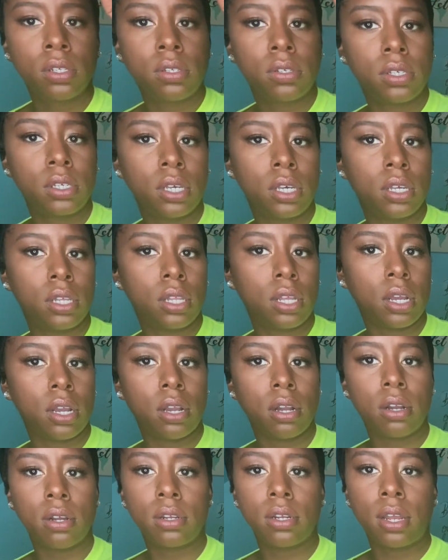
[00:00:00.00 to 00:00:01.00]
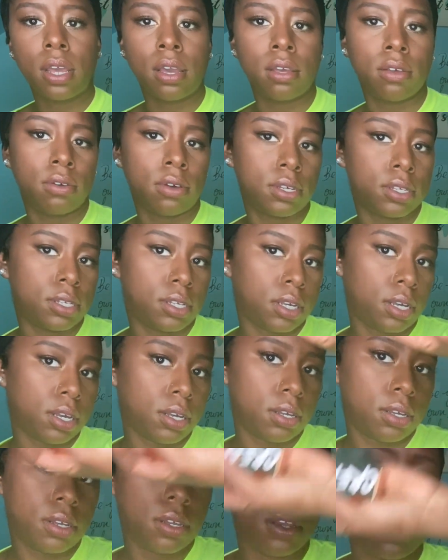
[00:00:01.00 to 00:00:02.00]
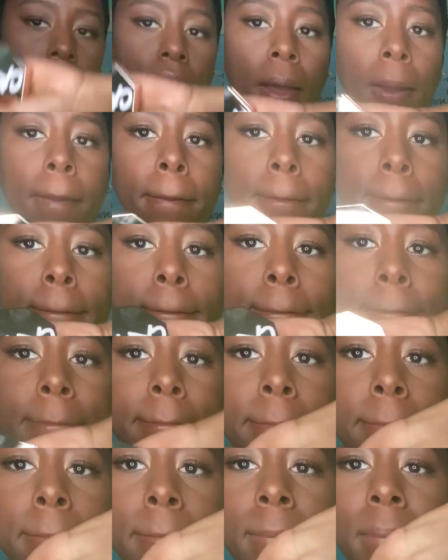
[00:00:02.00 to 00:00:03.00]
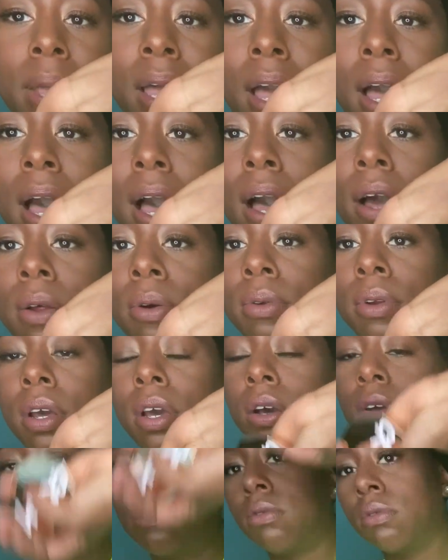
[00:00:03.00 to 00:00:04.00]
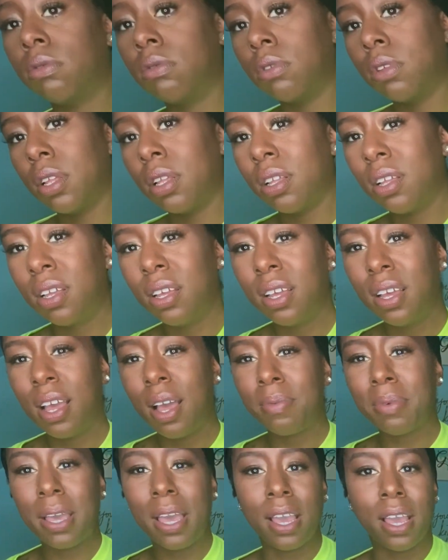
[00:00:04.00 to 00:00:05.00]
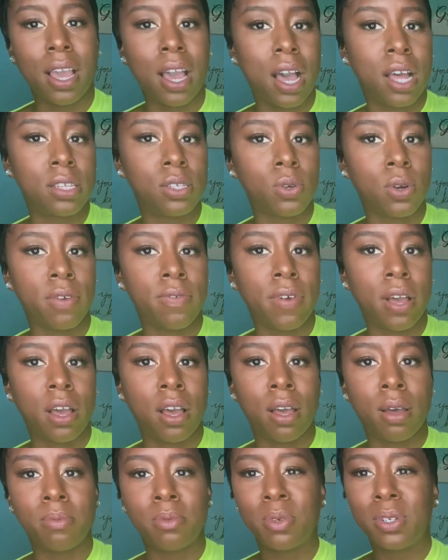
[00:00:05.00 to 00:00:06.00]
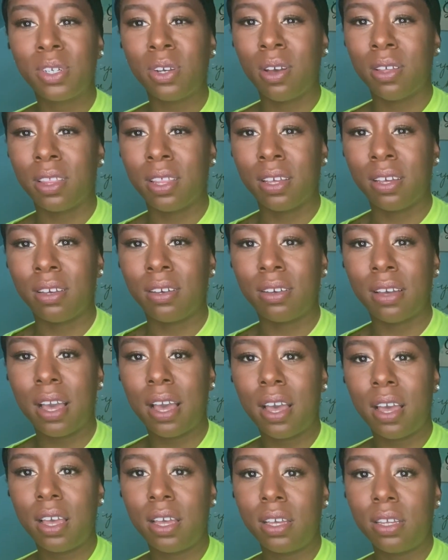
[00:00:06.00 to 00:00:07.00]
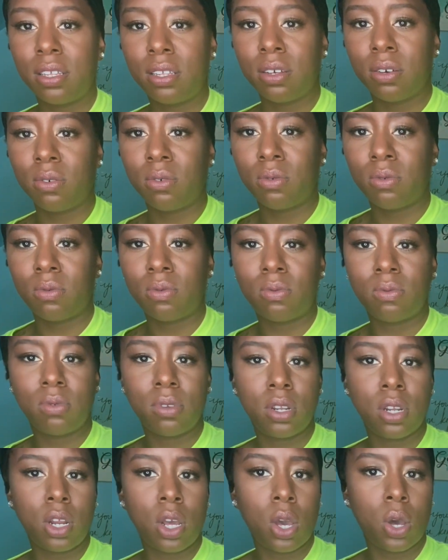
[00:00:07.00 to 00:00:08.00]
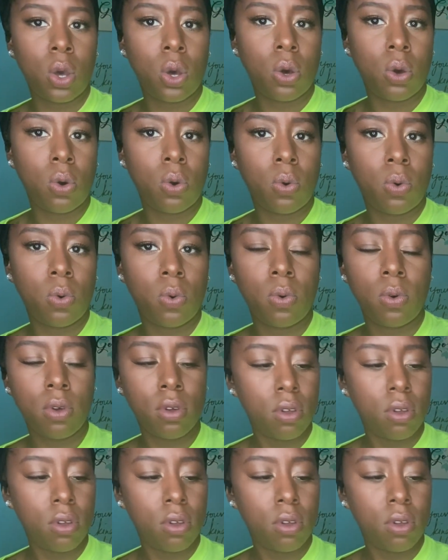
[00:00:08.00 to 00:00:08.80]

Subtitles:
See it there? Now you can see it. I don't know. I'm getting contour vibes. What y'all think? I don't know.